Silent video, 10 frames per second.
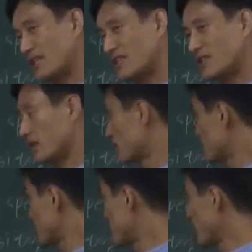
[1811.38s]
didn't learn
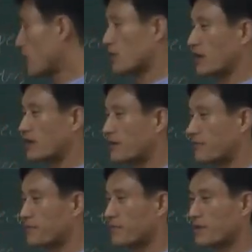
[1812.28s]
about power.
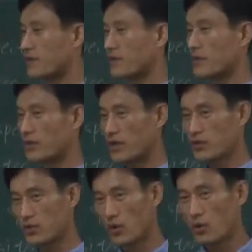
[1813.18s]
Okay,
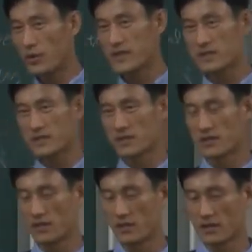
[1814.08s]
you always
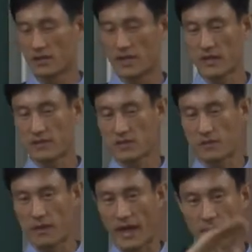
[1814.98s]
learn like
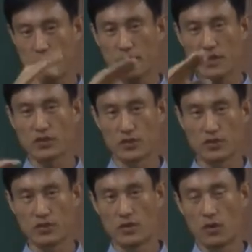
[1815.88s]
some amplitude
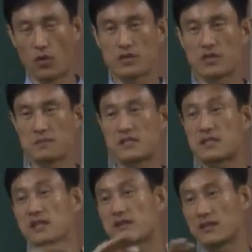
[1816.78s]
or some
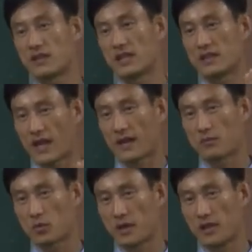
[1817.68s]
signal in time
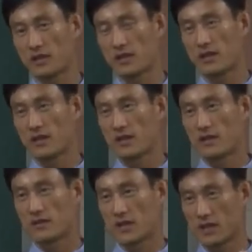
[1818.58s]
domain,
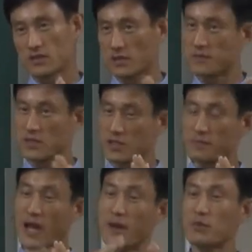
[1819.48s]
right? Some
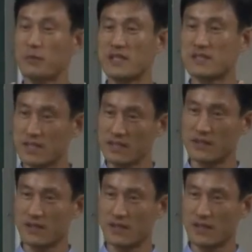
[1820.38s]
time domain
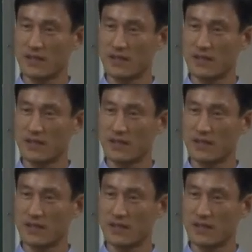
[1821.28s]
signal,